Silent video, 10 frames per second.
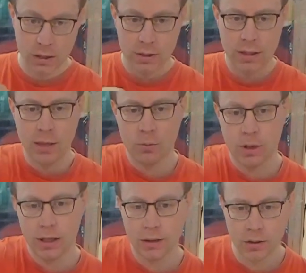Same
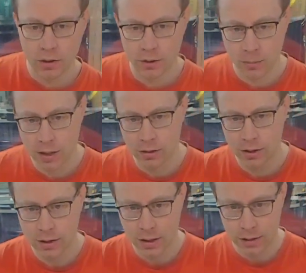way on the melody
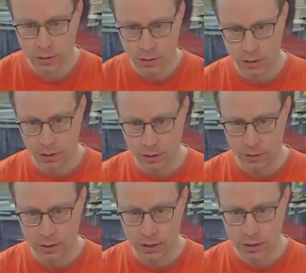side,
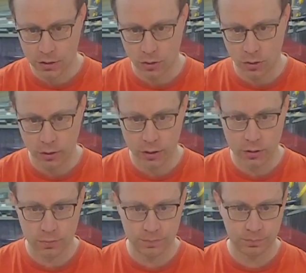these corners